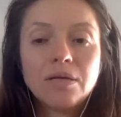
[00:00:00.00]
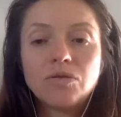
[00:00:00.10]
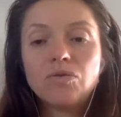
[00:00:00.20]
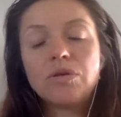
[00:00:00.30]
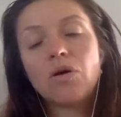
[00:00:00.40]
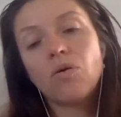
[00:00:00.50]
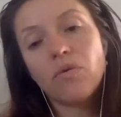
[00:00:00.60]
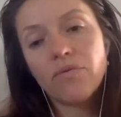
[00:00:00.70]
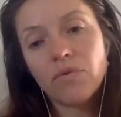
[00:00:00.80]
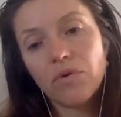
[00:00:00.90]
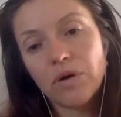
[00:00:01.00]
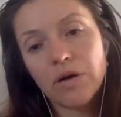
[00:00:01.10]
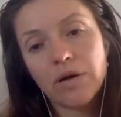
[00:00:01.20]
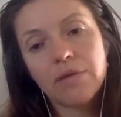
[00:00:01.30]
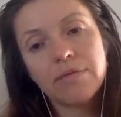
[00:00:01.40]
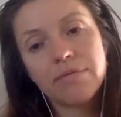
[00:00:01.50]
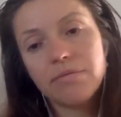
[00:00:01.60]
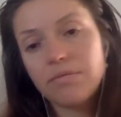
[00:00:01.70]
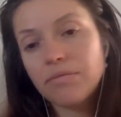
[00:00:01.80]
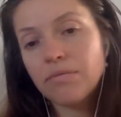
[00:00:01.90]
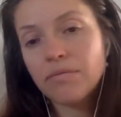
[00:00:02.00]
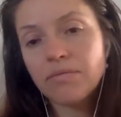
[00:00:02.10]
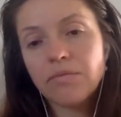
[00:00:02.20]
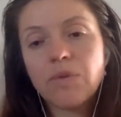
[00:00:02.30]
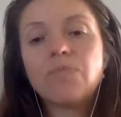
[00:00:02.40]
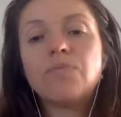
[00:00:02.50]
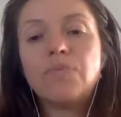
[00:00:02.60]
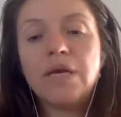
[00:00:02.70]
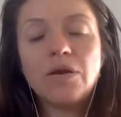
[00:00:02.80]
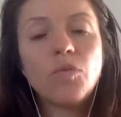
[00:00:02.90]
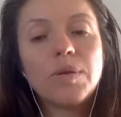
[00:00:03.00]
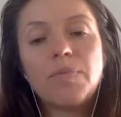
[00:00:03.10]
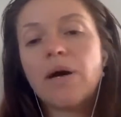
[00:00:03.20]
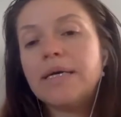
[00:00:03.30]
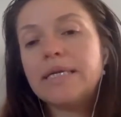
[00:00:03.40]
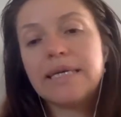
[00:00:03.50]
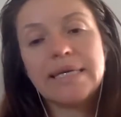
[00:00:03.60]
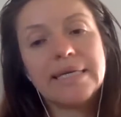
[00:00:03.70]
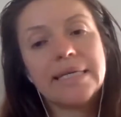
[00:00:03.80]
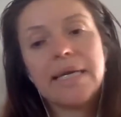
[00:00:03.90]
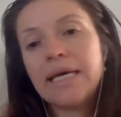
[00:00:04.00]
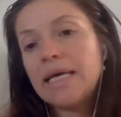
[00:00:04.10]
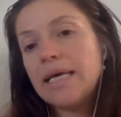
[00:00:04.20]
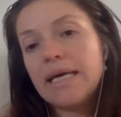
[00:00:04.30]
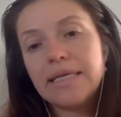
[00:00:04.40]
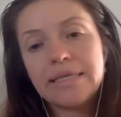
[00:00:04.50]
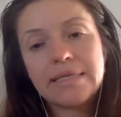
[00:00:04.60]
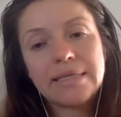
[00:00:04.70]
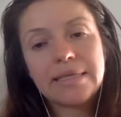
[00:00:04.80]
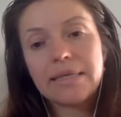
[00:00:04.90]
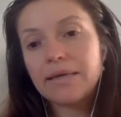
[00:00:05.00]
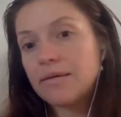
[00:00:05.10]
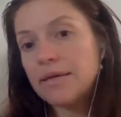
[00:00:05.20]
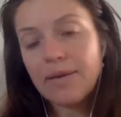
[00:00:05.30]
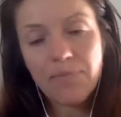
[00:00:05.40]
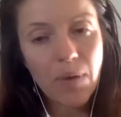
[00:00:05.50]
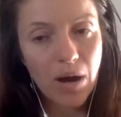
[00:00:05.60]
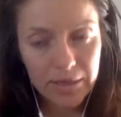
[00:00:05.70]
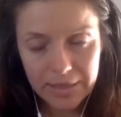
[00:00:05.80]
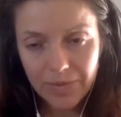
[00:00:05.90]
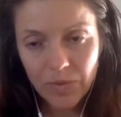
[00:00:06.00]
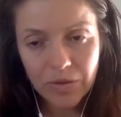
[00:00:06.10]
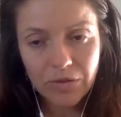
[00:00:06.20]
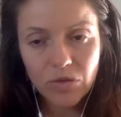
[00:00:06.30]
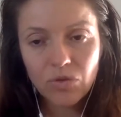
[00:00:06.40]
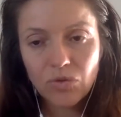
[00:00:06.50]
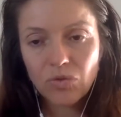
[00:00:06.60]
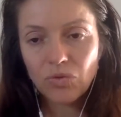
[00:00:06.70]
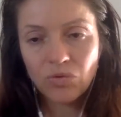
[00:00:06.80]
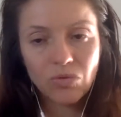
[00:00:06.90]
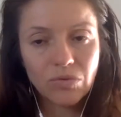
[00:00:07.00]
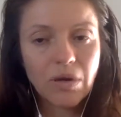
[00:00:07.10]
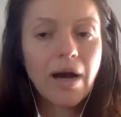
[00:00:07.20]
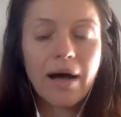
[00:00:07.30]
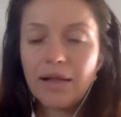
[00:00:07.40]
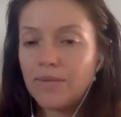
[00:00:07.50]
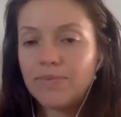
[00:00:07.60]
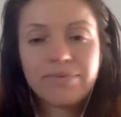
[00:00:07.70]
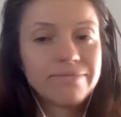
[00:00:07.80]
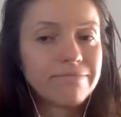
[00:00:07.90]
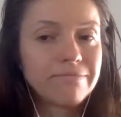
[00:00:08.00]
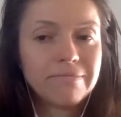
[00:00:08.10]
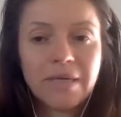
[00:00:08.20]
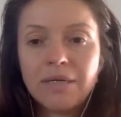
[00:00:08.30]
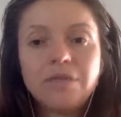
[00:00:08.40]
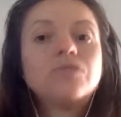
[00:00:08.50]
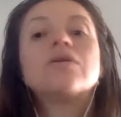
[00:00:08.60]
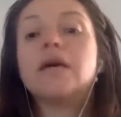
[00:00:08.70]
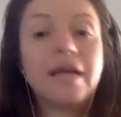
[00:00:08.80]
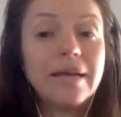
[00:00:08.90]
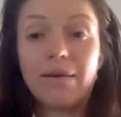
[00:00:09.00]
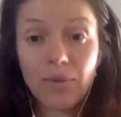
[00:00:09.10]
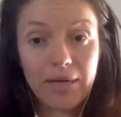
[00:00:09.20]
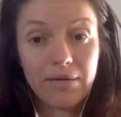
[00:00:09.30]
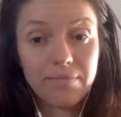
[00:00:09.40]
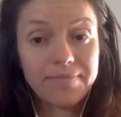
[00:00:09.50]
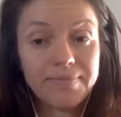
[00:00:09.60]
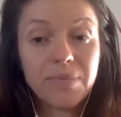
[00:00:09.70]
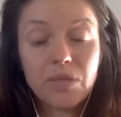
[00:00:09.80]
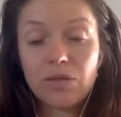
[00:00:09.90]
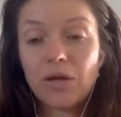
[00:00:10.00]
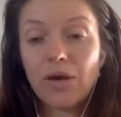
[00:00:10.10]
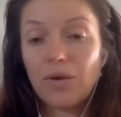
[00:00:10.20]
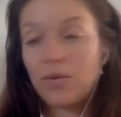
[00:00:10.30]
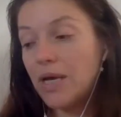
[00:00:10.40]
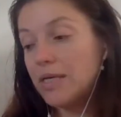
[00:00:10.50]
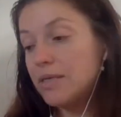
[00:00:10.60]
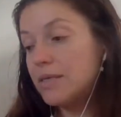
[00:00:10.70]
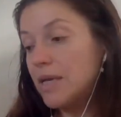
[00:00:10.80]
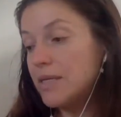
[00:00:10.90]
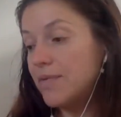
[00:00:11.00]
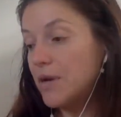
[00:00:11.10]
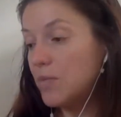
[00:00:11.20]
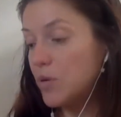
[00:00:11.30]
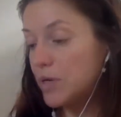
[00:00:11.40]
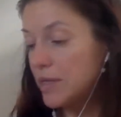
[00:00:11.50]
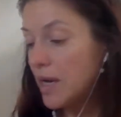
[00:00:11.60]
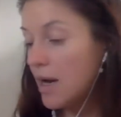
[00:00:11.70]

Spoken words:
doing the homework, being open-minded, it's literally impossible to help to get anywhere. So that's very important.